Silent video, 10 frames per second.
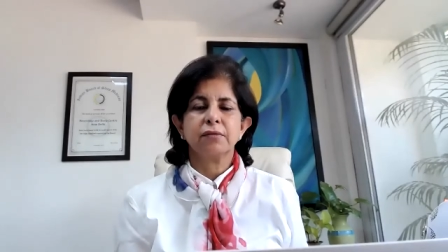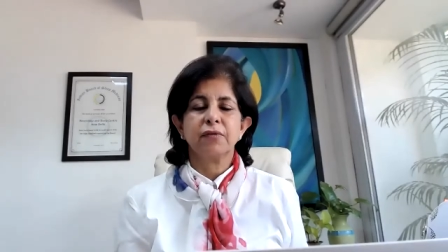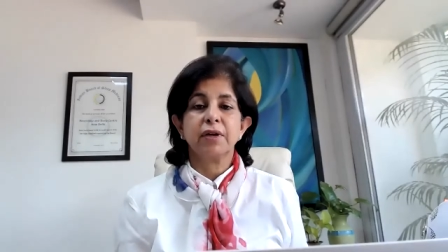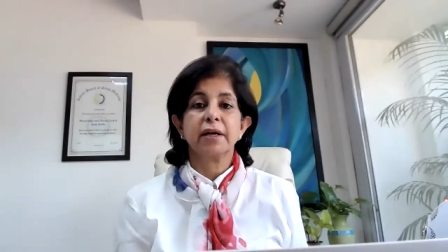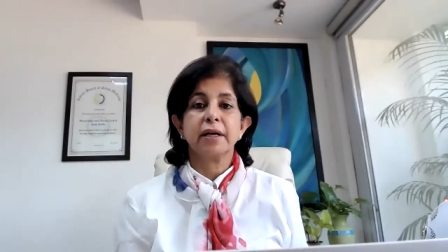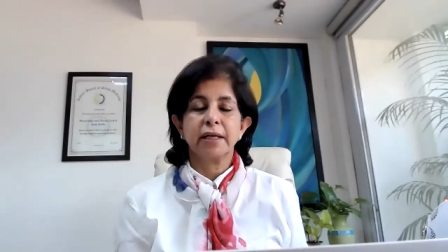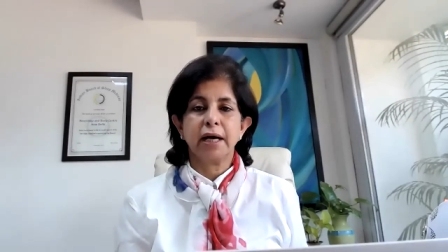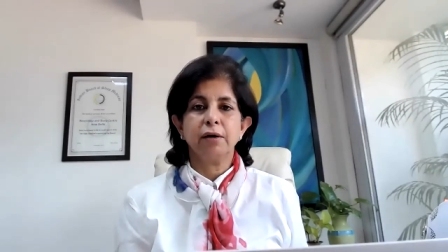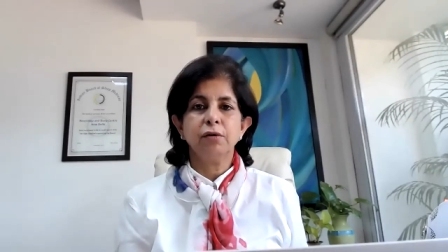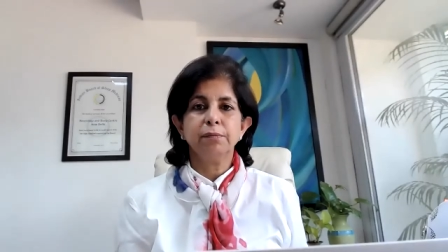we are in
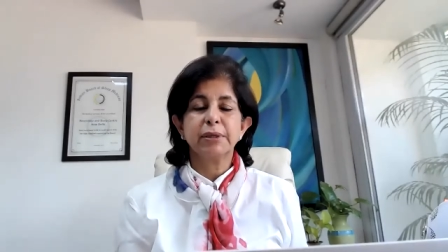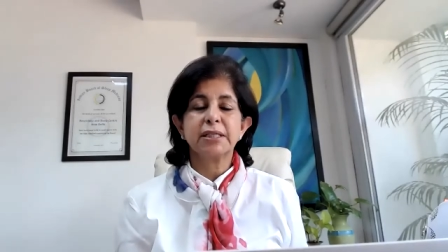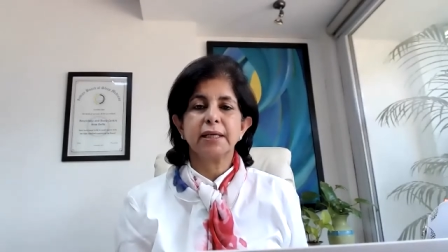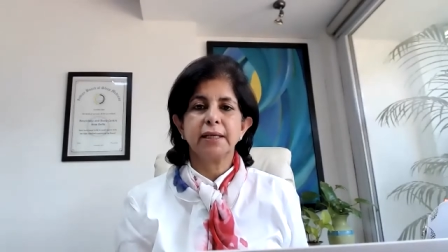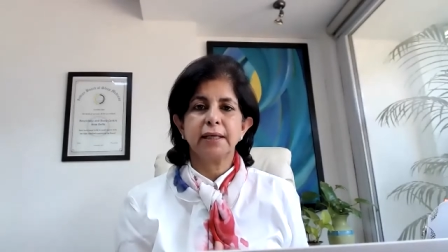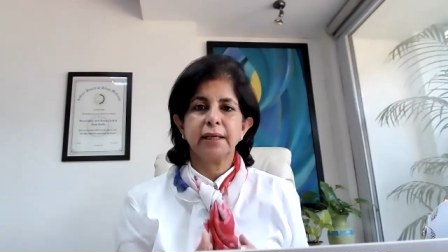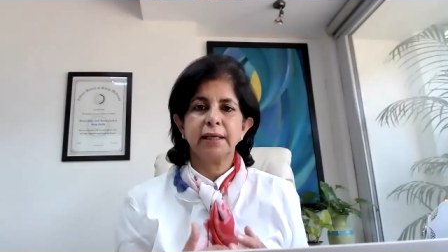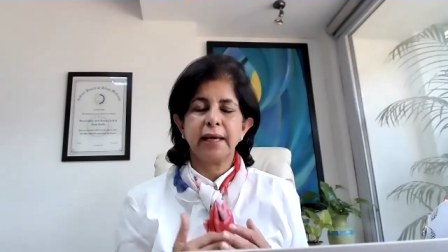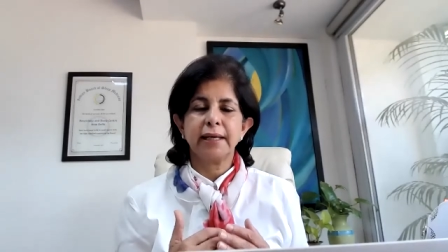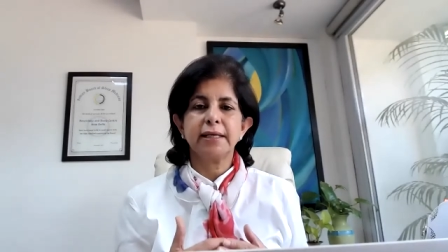now, but
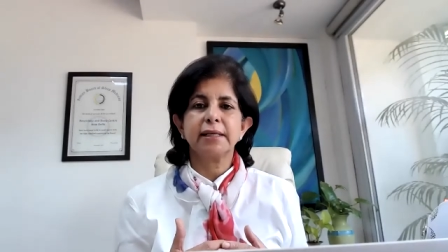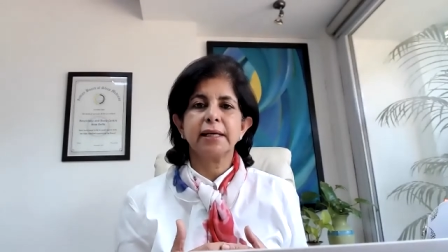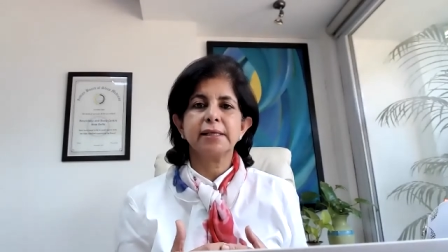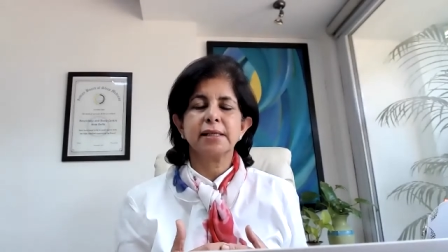in any case,